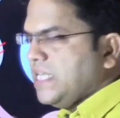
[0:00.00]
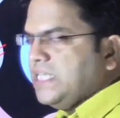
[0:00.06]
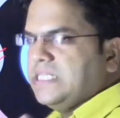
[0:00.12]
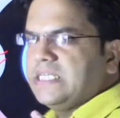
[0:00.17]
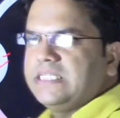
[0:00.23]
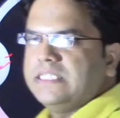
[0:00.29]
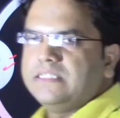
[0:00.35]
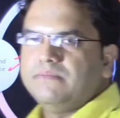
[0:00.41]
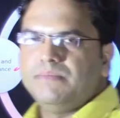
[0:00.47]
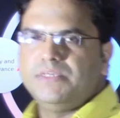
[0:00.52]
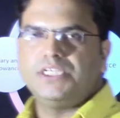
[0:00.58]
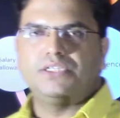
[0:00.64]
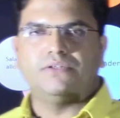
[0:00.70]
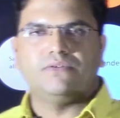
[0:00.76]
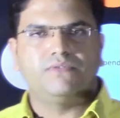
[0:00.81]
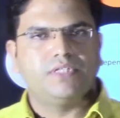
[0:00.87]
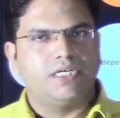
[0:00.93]
by the
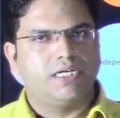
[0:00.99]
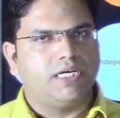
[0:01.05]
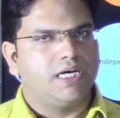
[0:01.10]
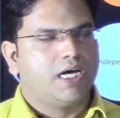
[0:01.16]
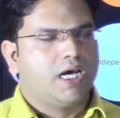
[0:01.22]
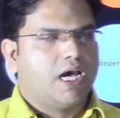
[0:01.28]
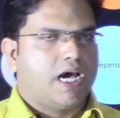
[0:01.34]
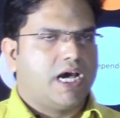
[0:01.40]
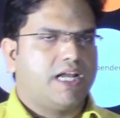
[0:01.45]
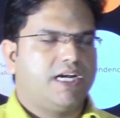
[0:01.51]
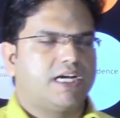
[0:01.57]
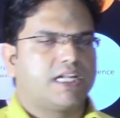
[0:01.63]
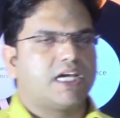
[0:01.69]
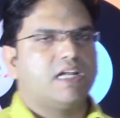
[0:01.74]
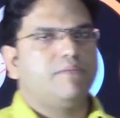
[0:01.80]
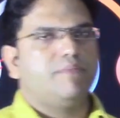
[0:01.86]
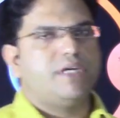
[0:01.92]
government of the day, and
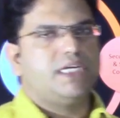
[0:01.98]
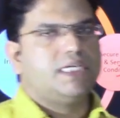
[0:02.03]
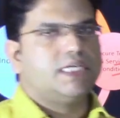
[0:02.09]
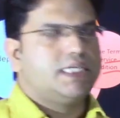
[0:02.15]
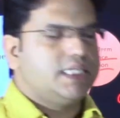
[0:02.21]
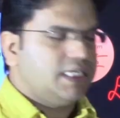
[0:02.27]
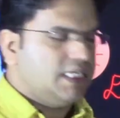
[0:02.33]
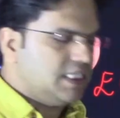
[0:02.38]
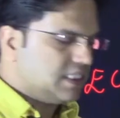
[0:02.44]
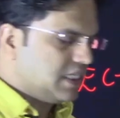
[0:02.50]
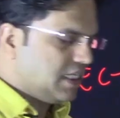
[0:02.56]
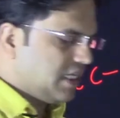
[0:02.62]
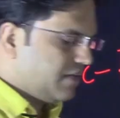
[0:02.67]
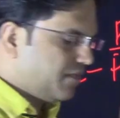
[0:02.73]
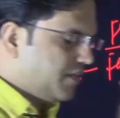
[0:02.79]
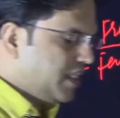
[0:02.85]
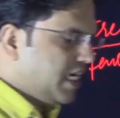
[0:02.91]
it can be done
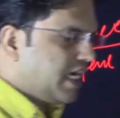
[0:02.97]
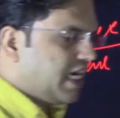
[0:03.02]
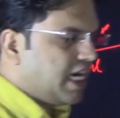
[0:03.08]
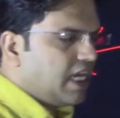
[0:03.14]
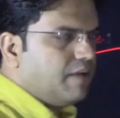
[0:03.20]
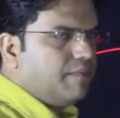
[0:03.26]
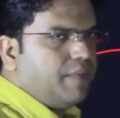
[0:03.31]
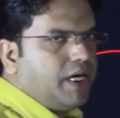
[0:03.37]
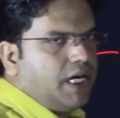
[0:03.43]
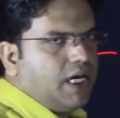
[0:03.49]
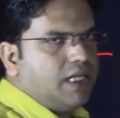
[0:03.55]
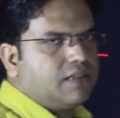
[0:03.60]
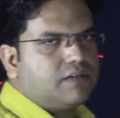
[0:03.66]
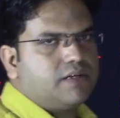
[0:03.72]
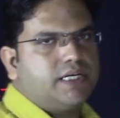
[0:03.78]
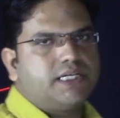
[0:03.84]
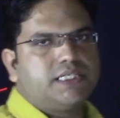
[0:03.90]
easily, if they can be
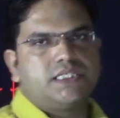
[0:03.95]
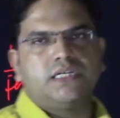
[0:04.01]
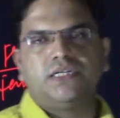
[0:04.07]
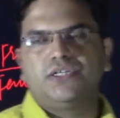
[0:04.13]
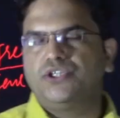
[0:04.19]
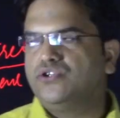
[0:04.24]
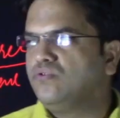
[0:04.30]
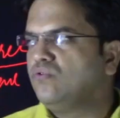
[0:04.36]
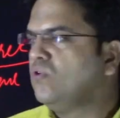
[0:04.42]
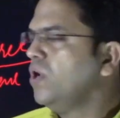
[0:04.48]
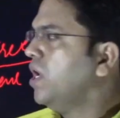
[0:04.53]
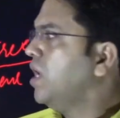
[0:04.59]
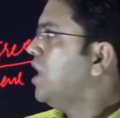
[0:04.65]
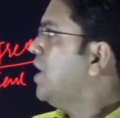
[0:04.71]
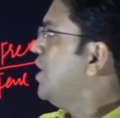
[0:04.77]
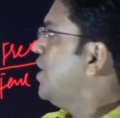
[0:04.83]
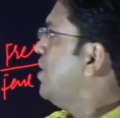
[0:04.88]
threatened to
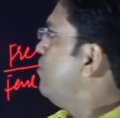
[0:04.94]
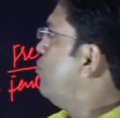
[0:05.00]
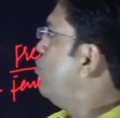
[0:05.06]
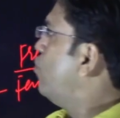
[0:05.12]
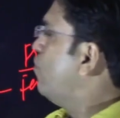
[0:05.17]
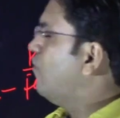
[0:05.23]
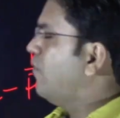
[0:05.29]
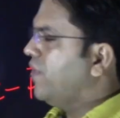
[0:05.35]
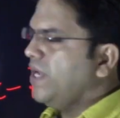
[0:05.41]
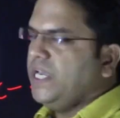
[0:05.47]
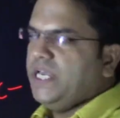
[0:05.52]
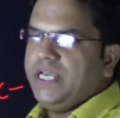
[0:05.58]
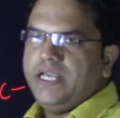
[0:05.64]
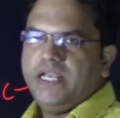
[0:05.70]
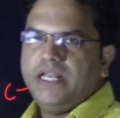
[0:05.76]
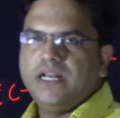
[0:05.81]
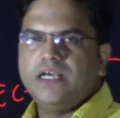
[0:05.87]
remove
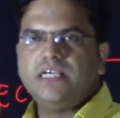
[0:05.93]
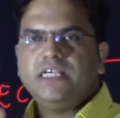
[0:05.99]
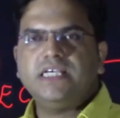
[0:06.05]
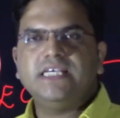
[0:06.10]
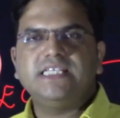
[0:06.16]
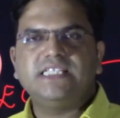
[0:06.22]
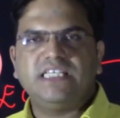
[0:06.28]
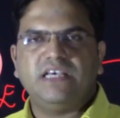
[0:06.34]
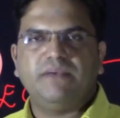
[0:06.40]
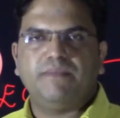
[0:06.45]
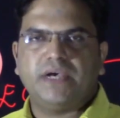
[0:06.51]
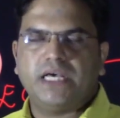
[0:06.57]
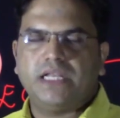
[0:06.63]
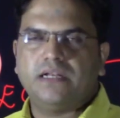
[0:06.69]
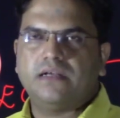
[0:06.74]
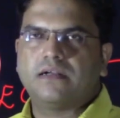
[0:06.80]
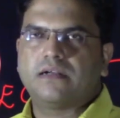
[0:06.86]
in an easy
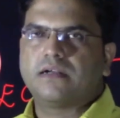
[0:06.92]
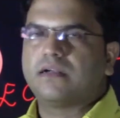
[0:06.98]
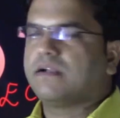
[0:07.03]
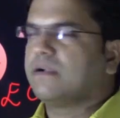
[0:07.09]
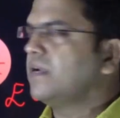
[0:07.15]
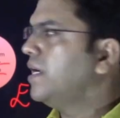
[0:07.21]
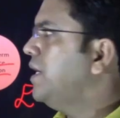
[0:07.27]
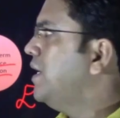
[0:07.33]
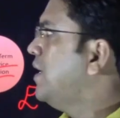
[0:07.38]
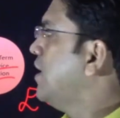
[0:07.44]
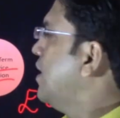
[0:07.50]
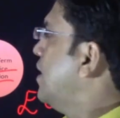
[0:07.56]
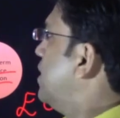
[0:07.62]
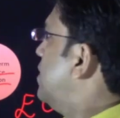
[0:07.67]
manner, right,